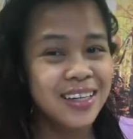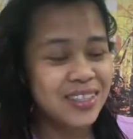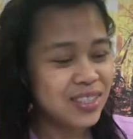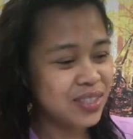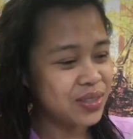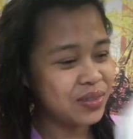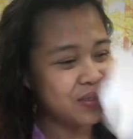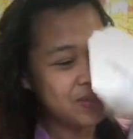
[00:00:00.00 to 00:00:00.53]

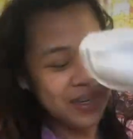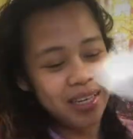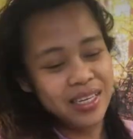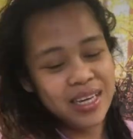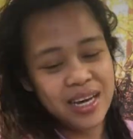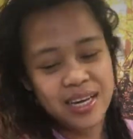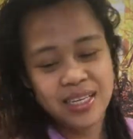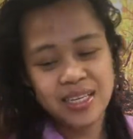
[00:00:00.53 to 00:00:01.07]
So,
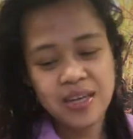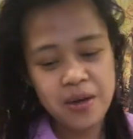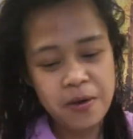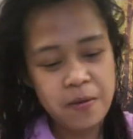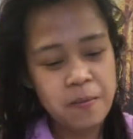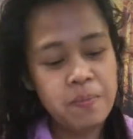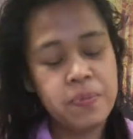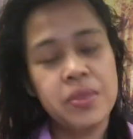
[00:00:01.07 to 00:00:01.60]
ayan.
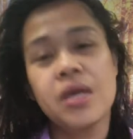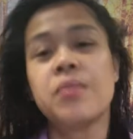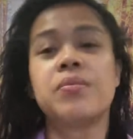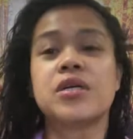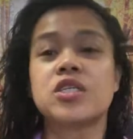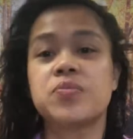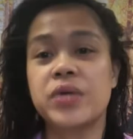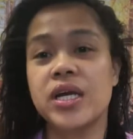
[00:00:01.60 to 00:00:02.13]

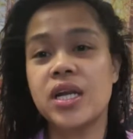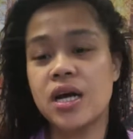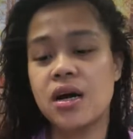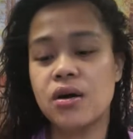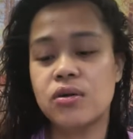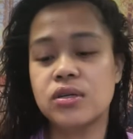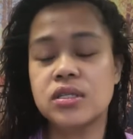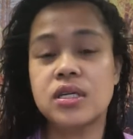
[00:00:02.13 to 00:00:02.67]
Mag-spray lang
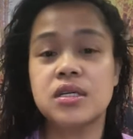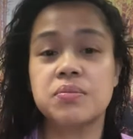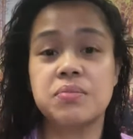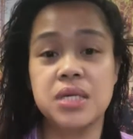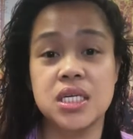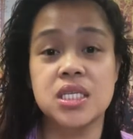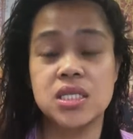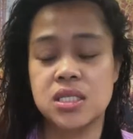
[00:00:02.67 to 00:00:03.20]
ako ng
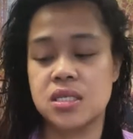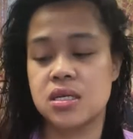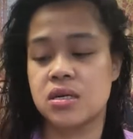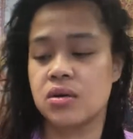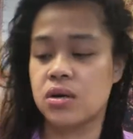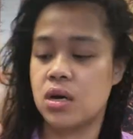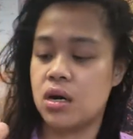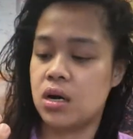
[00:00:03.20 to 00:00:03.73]
mist.
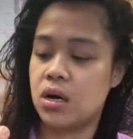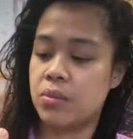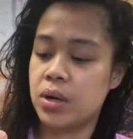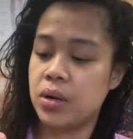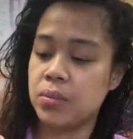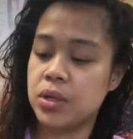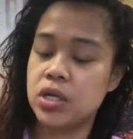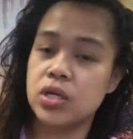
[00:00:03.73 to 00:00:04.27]

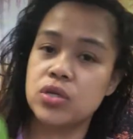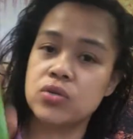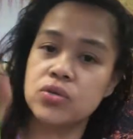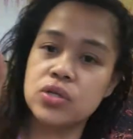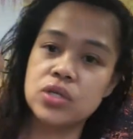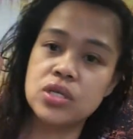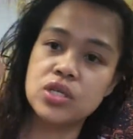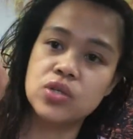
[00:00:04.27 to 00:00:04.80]
I'm gonna
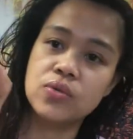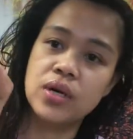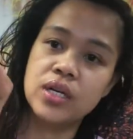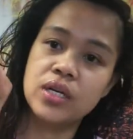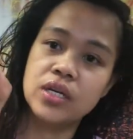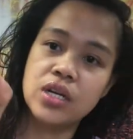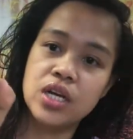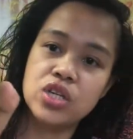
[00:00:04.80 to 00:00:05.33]
use this
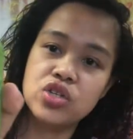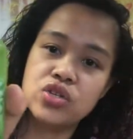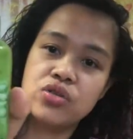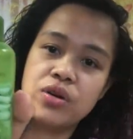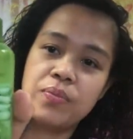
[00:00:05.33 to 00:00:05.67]
one, the Nature